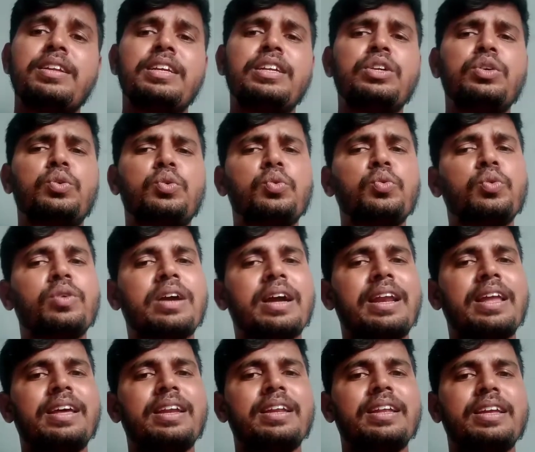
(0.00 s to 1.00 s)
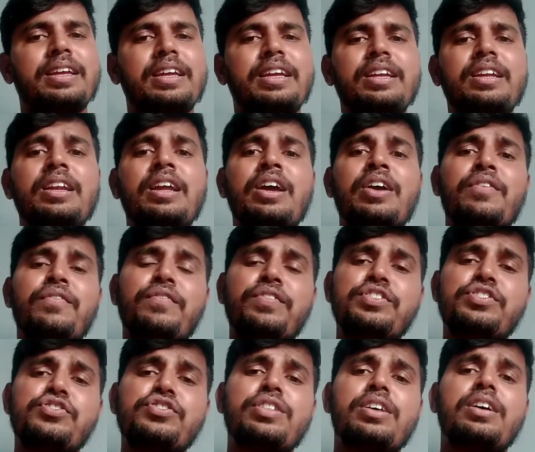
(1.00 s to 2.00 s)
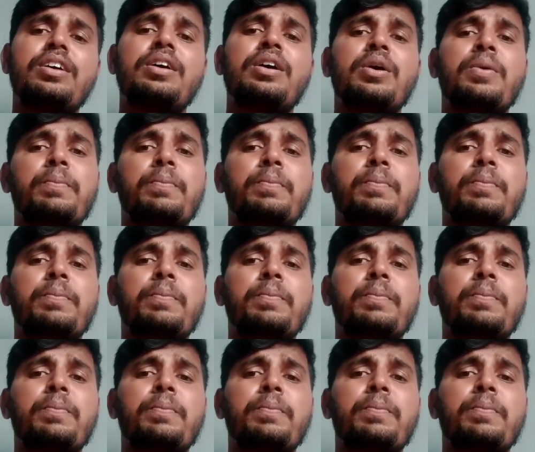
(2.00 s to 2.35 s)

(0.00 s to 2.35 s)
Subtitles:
in two colors, in which the